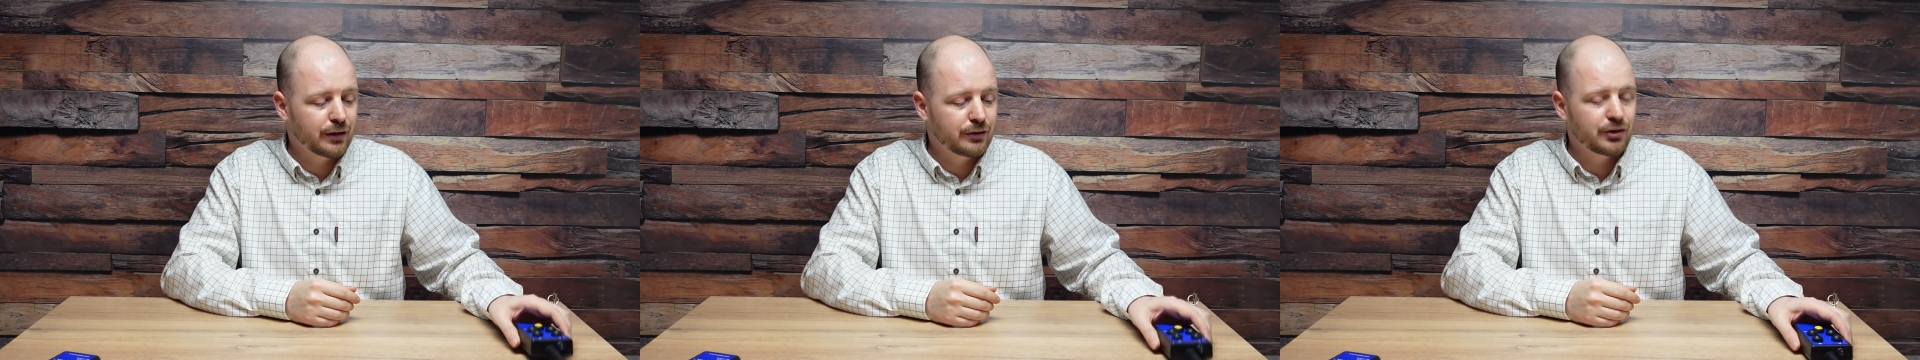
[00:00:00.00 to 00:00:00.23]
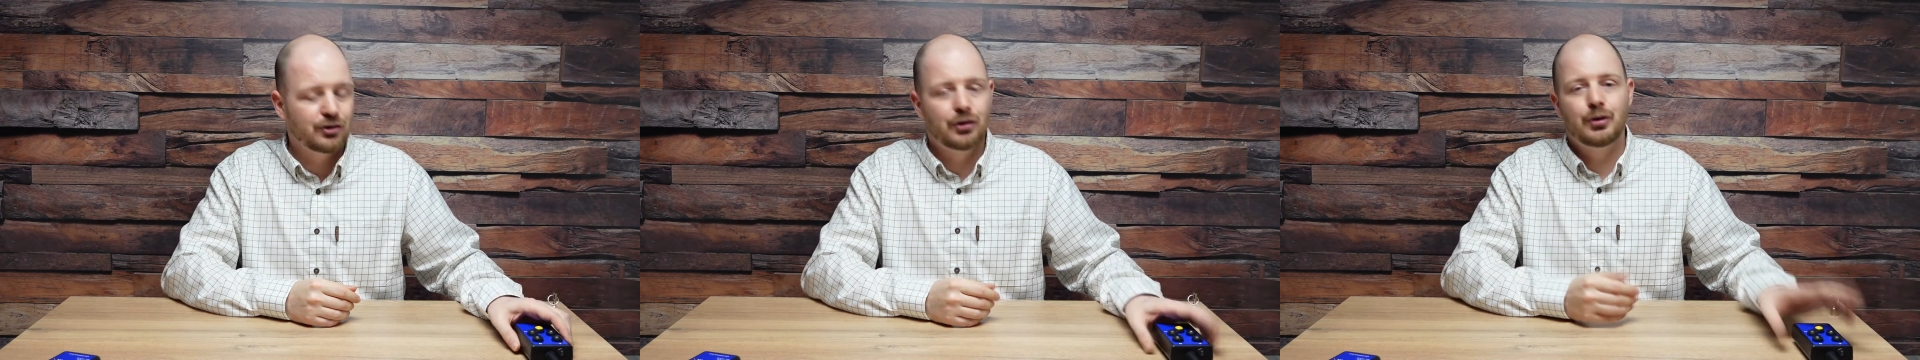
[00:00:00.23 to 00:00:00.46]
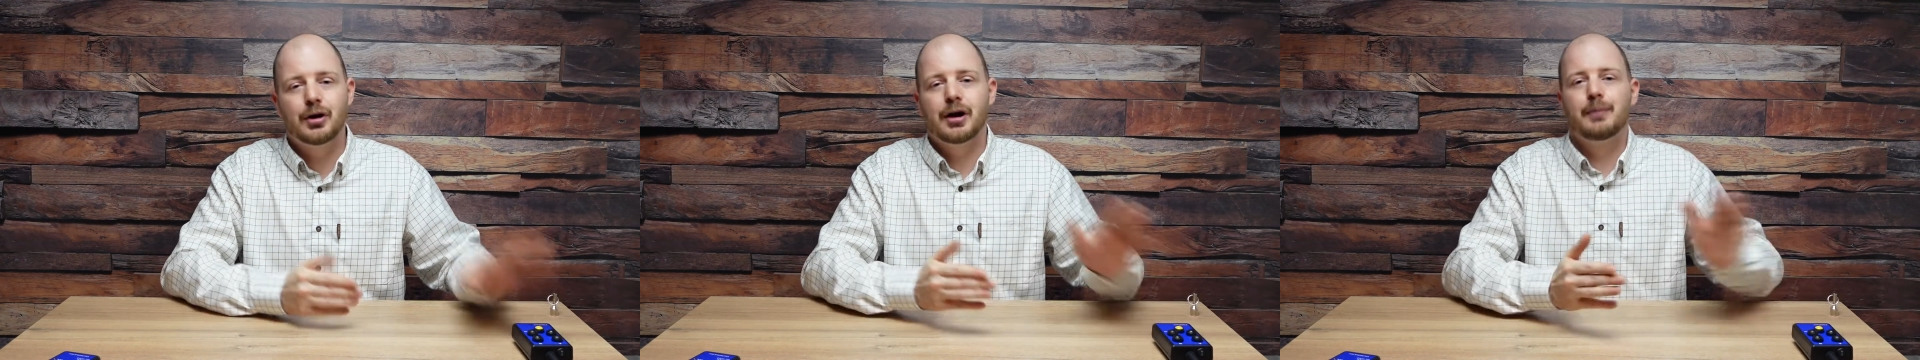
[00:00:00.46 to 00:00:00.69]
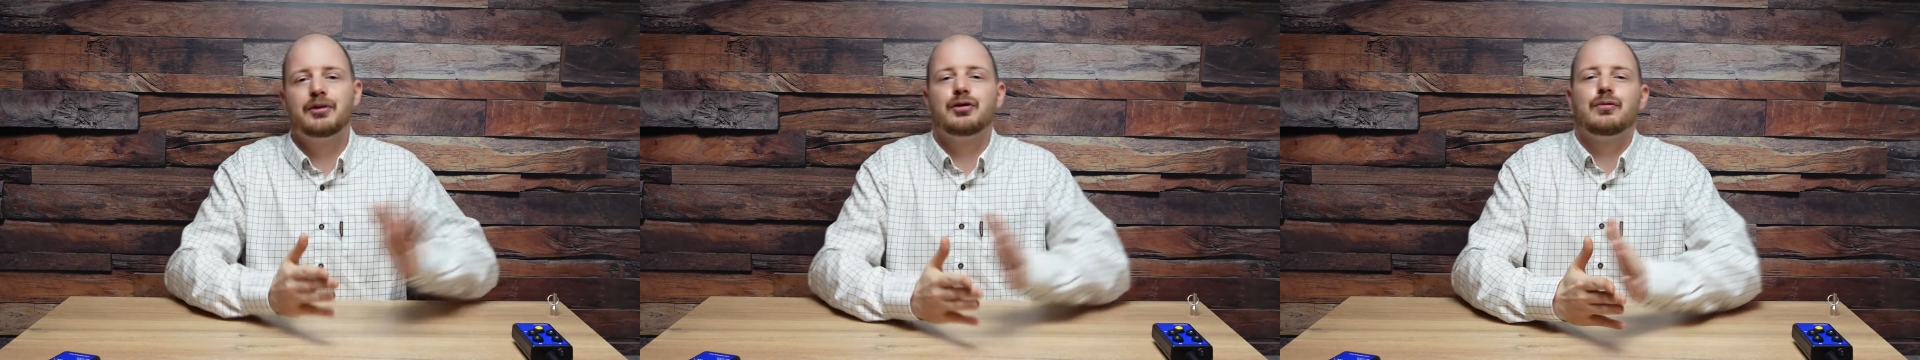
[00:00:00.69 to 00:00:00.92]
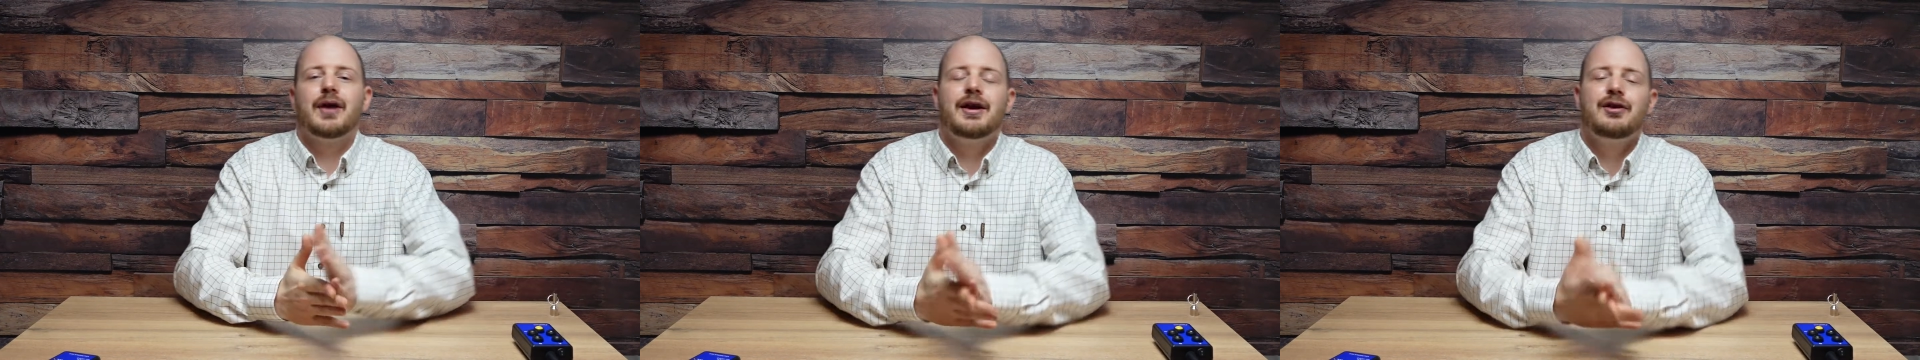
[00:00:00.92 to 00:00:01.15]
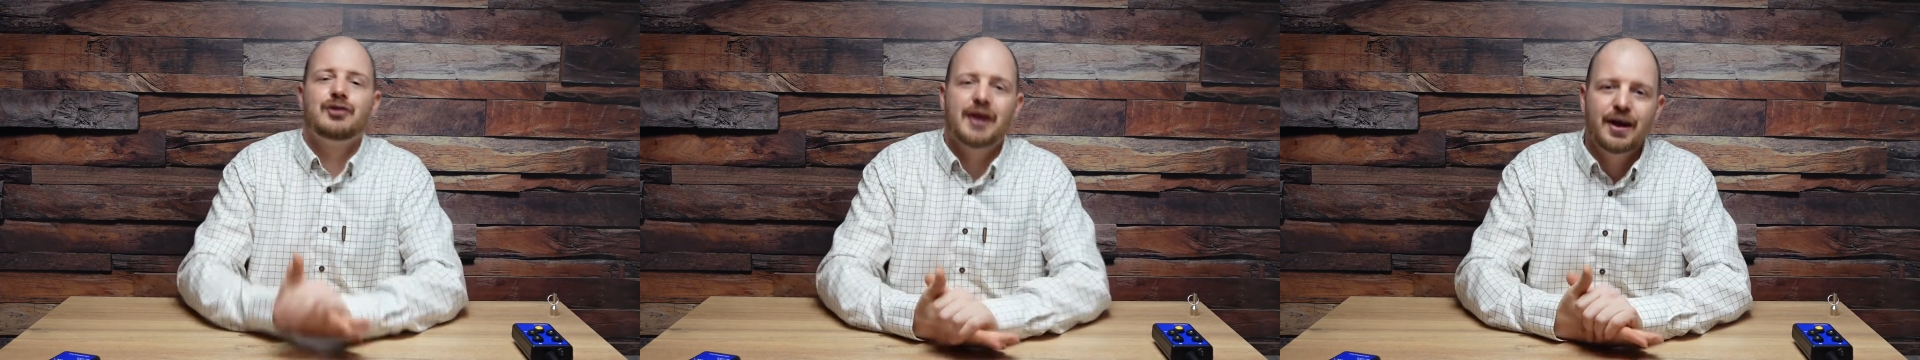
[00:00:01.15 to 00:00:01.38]
the 2 kilometer
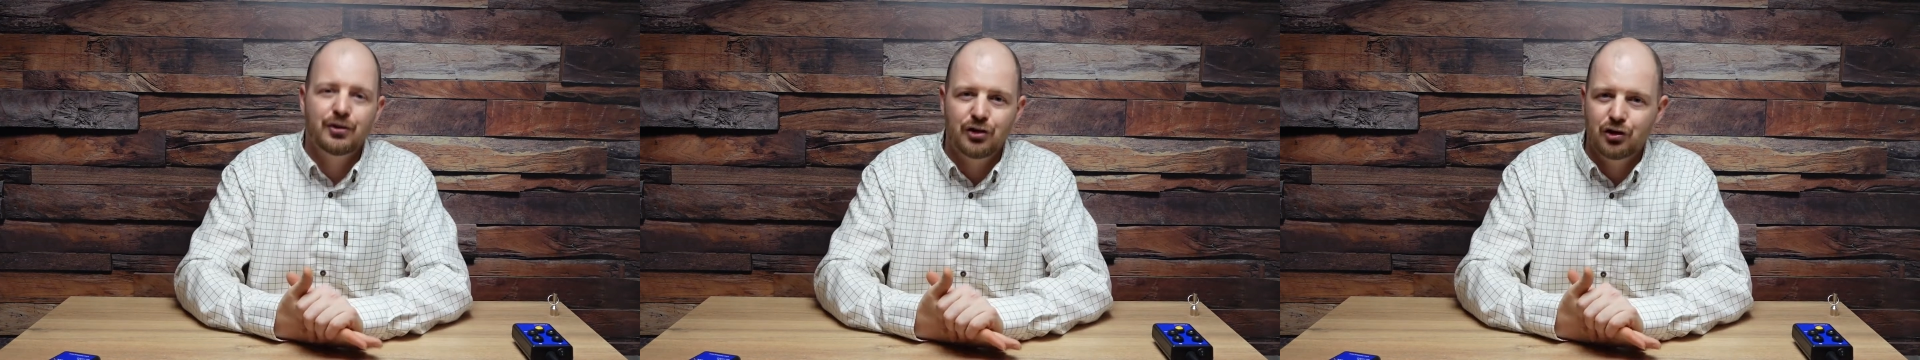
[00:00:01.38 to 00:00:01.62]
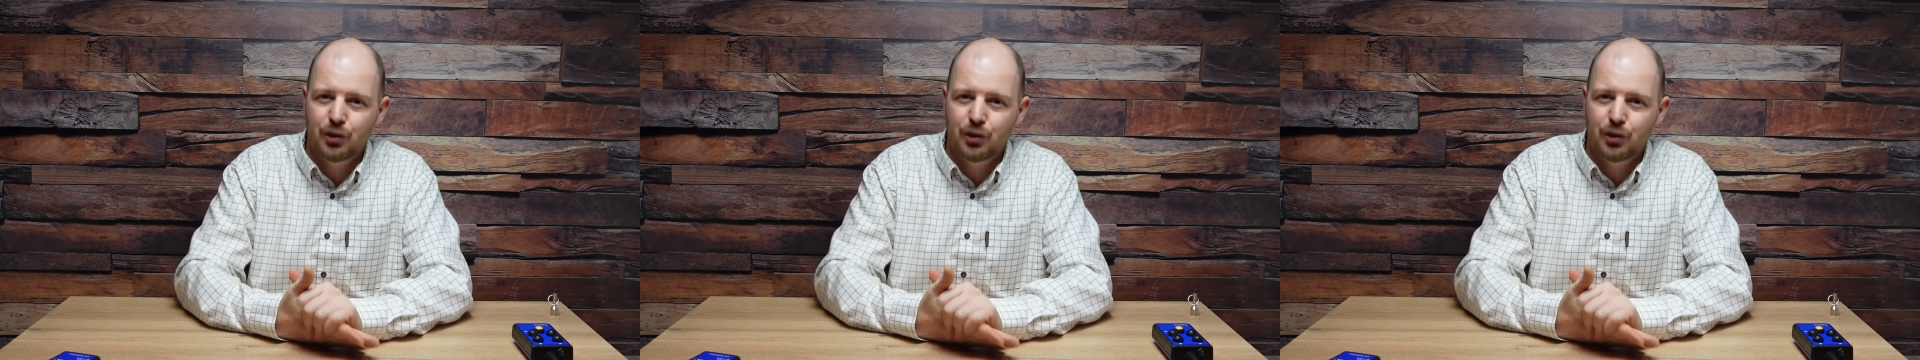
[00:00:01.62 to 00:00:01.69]
range allows us